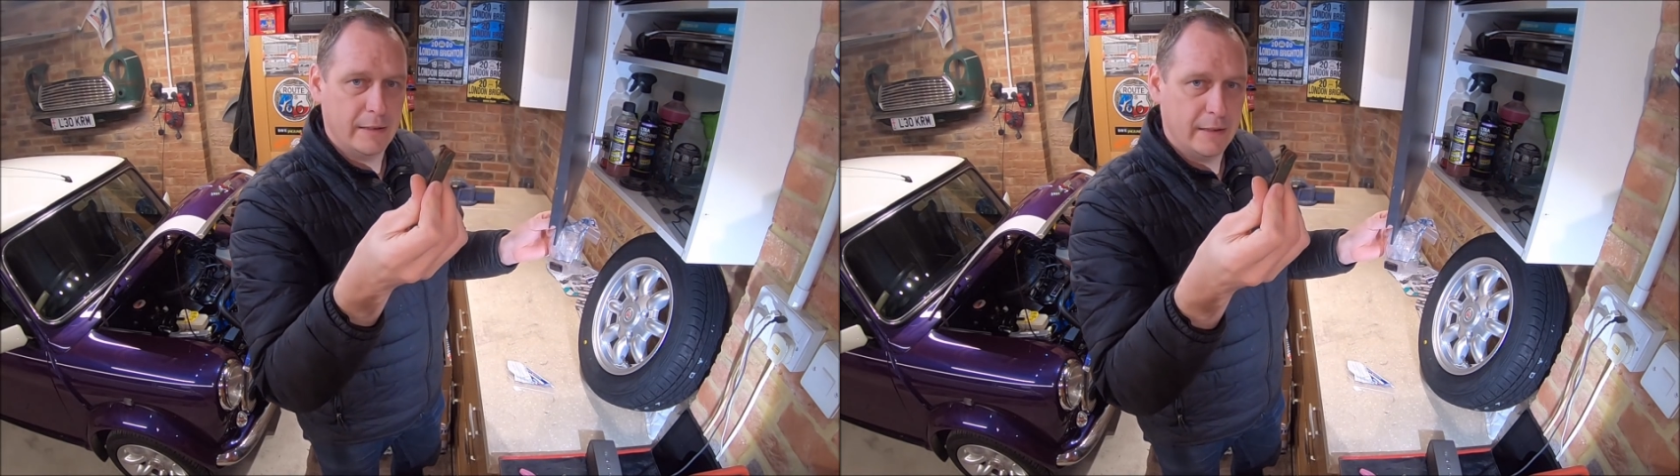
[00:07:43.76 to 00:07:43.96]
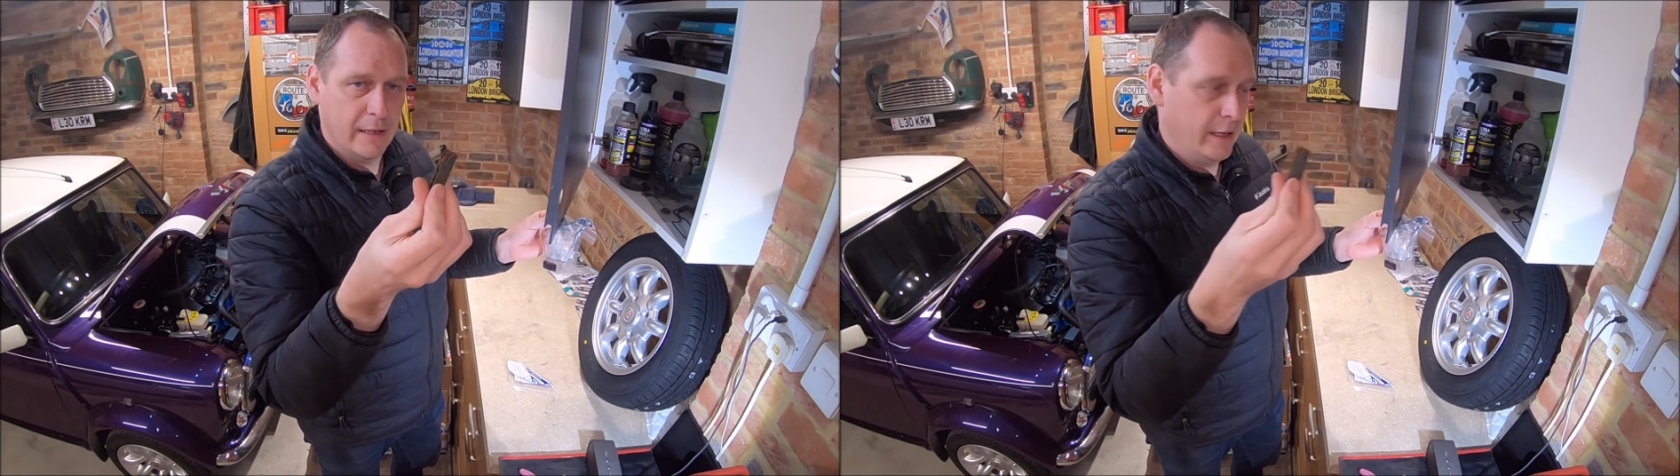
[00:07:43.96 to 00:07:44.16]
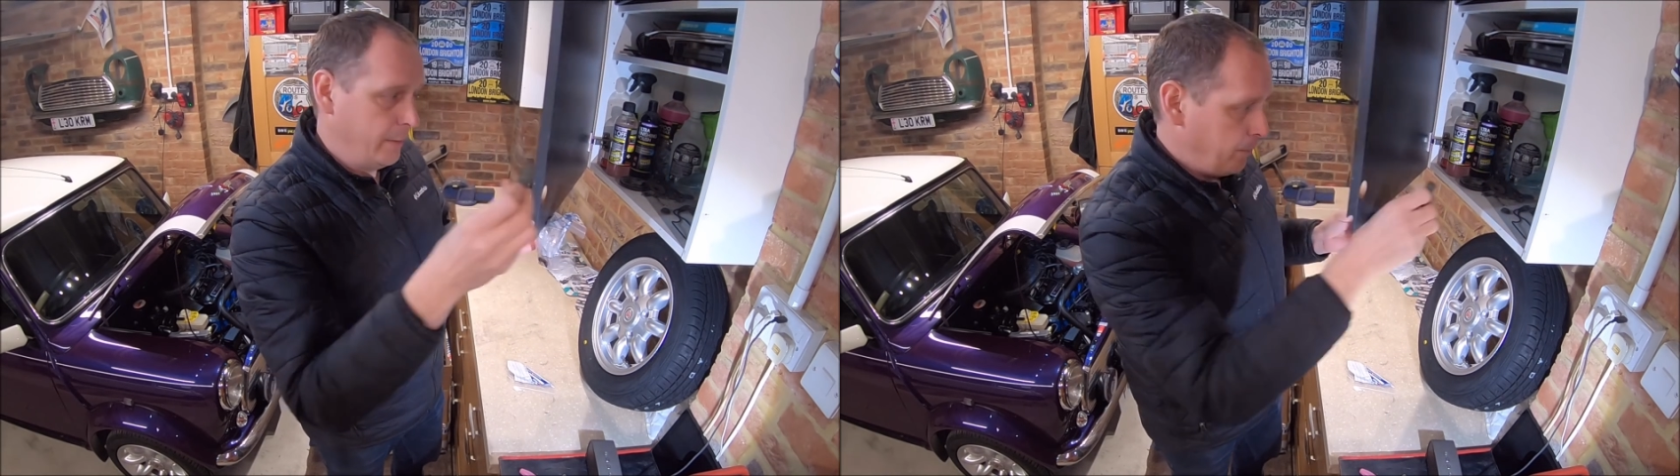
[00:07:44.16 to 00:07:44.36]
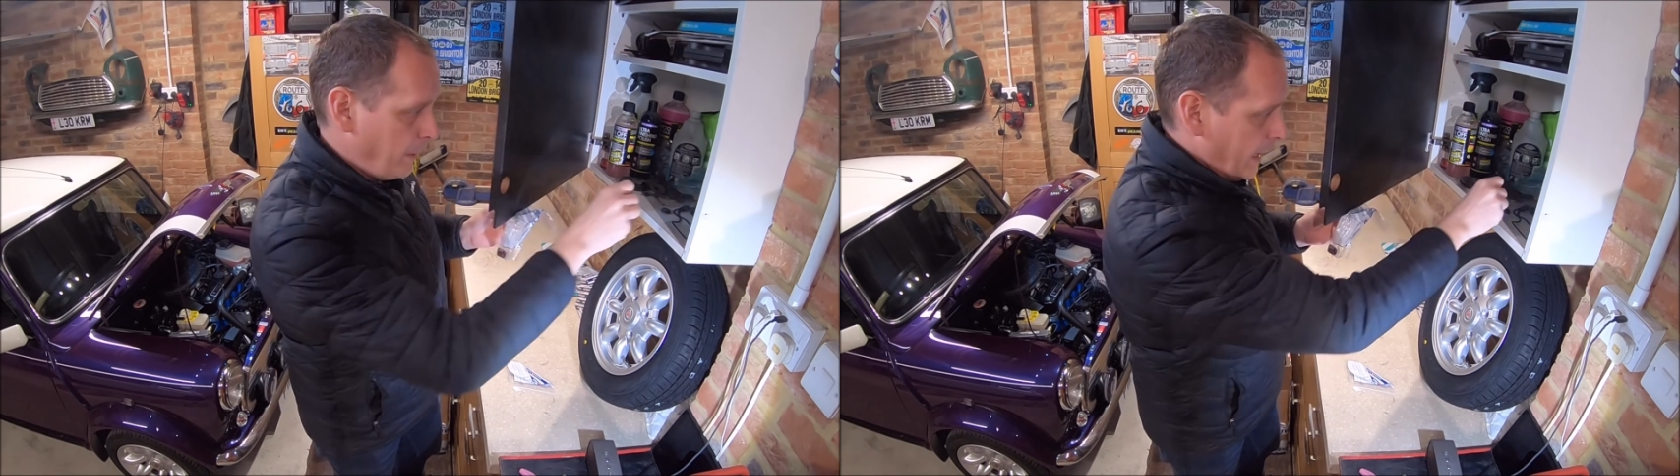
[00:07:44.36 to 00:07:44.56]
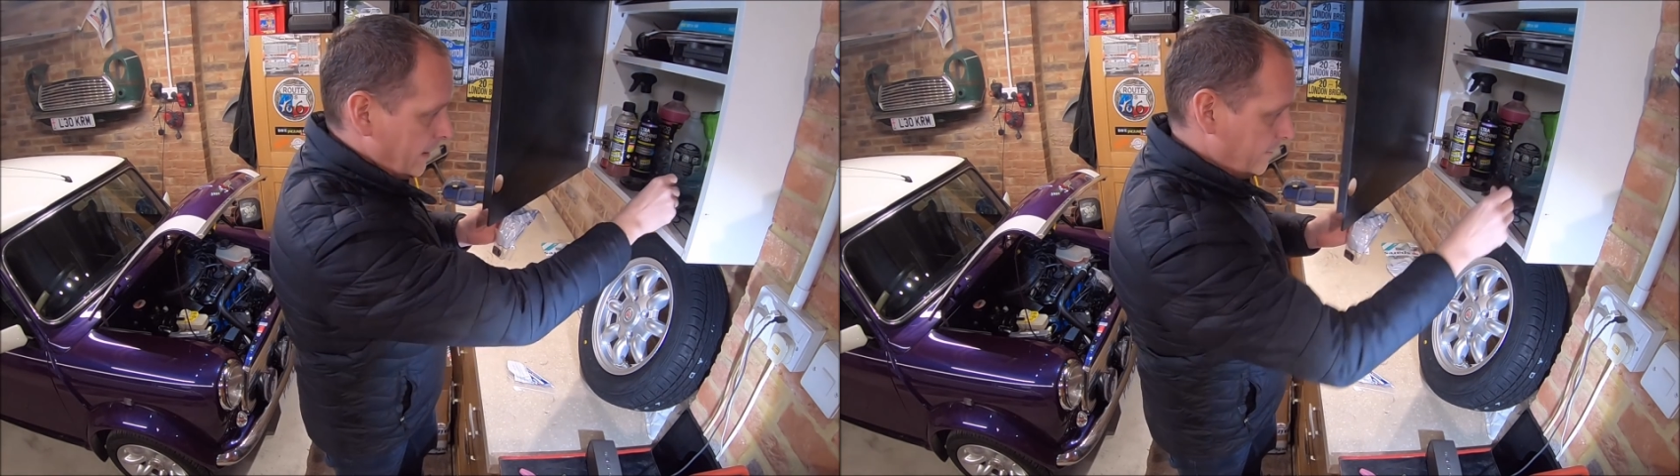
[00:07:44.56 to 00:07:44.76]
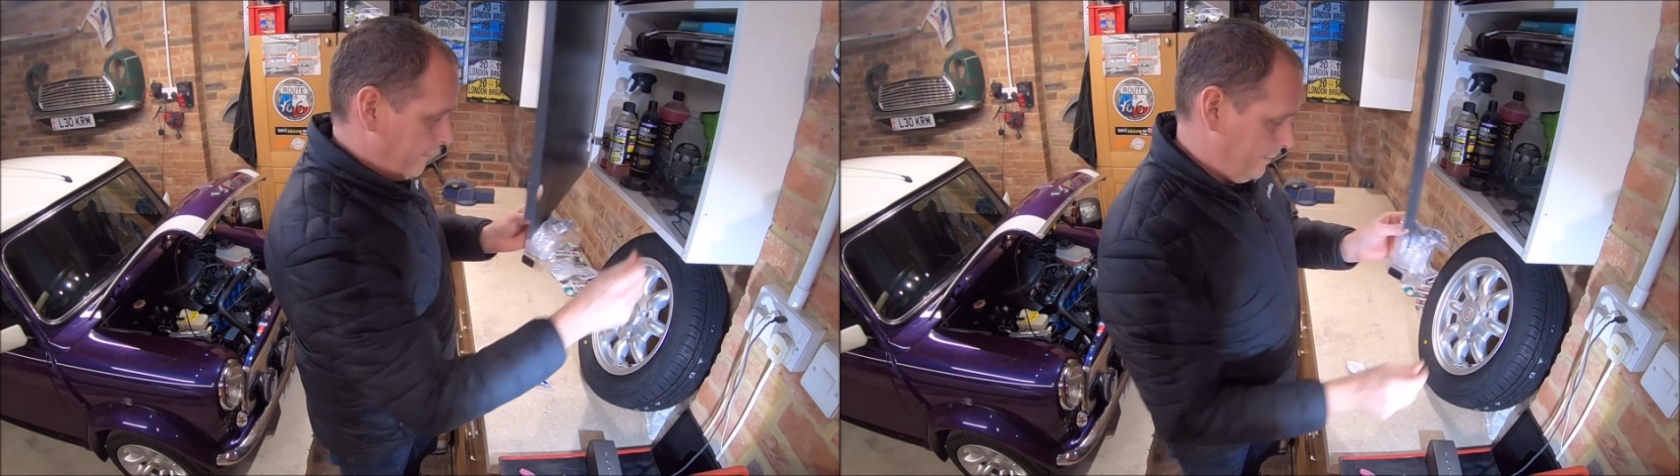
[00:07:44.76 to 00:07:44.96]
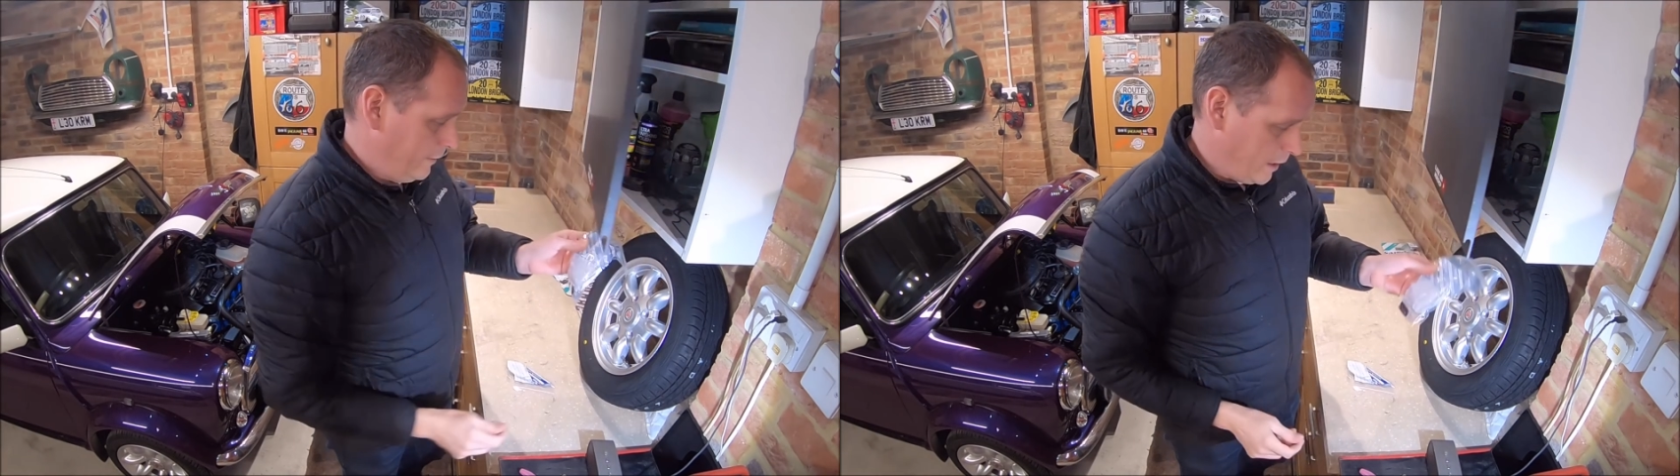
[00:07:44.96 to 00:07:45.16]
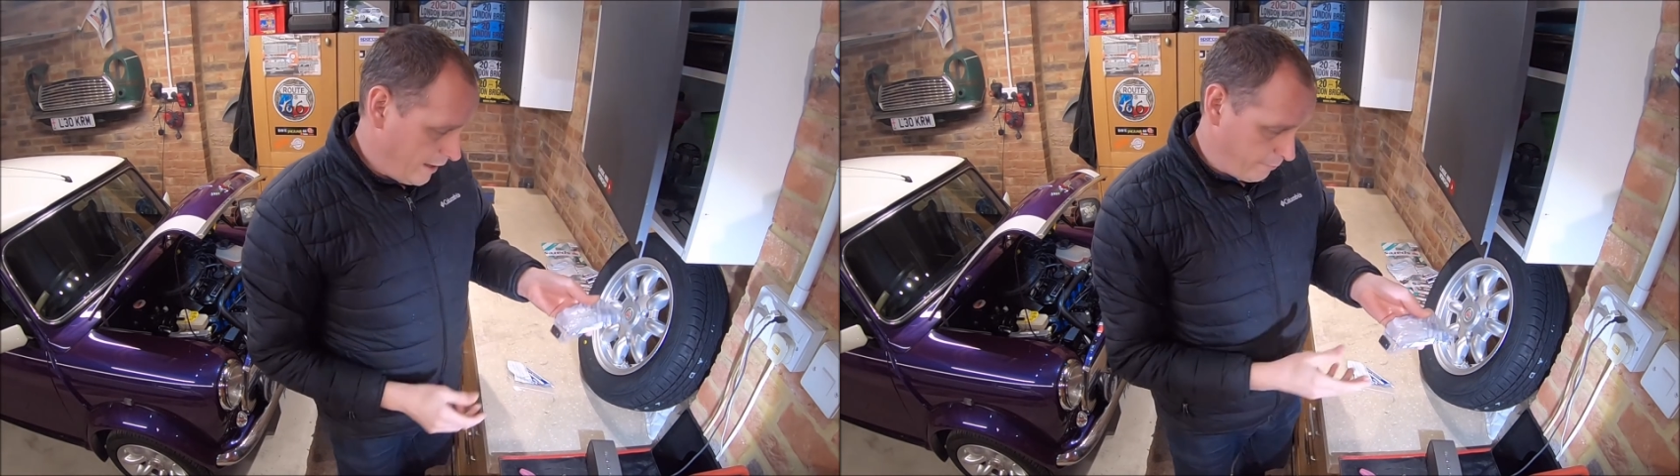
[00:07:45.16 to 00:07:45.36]
But
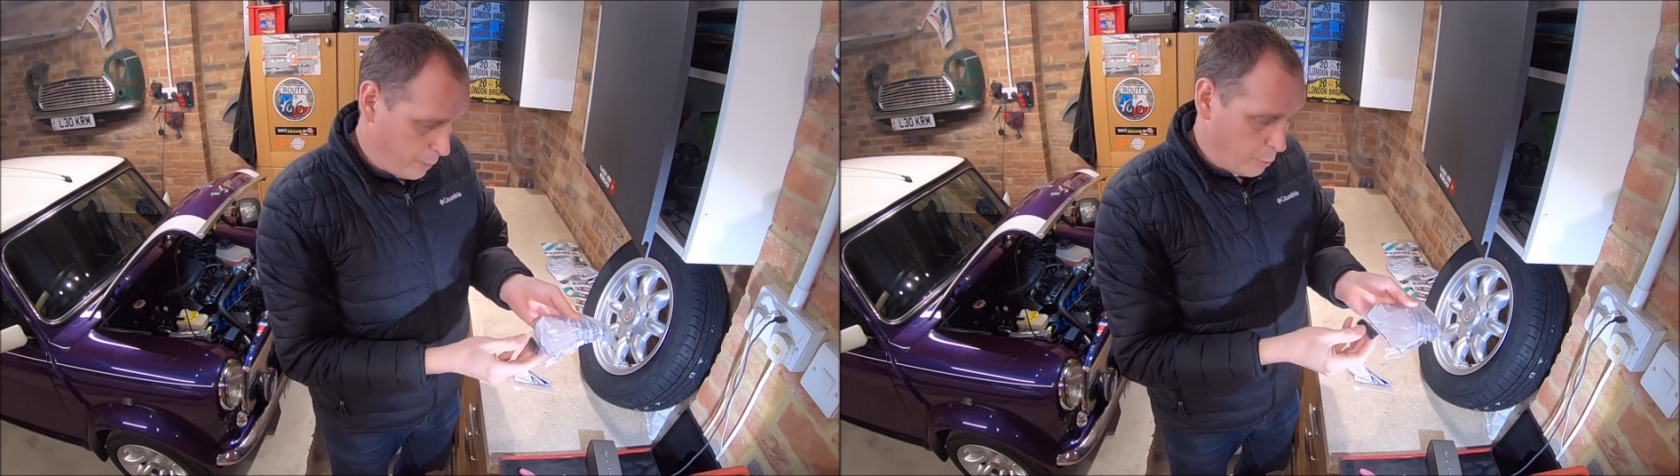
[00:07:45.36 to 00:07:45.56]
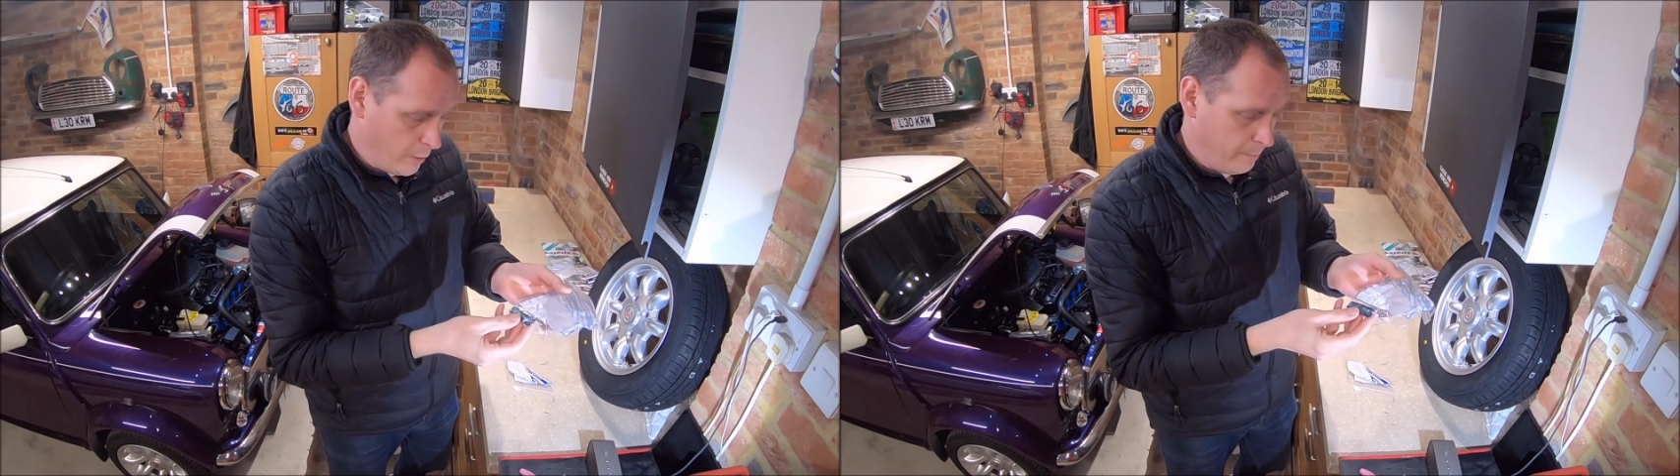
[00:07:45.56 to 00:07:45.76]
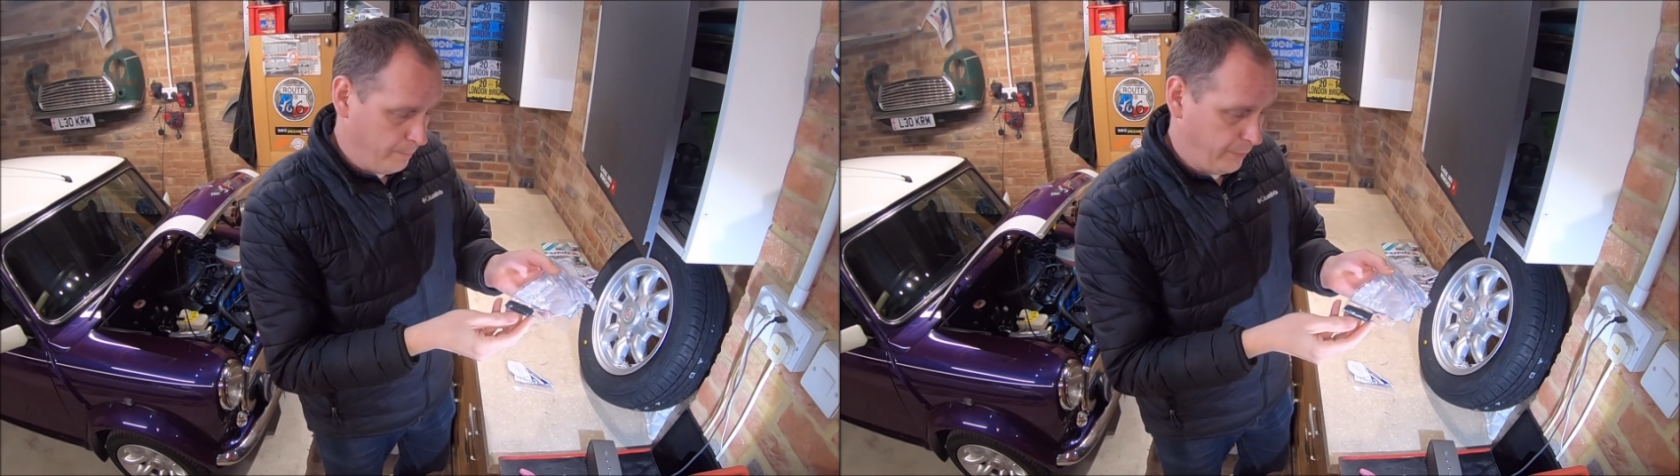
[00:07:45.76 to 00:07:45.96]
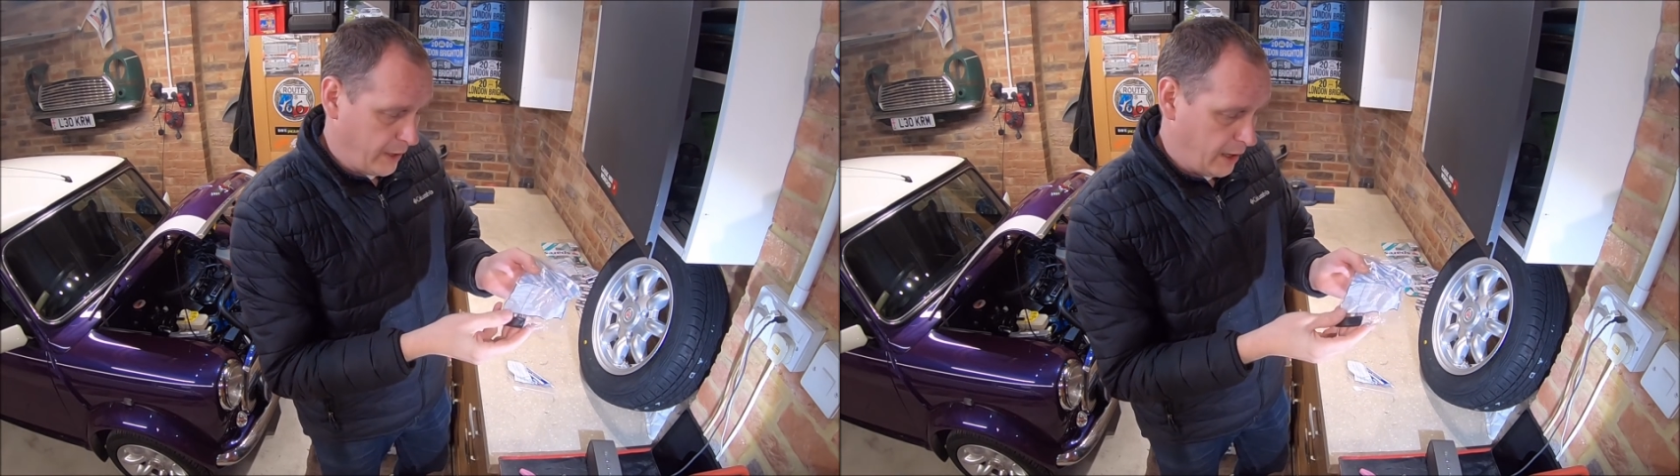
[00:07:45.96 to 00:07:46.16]
I've bought them,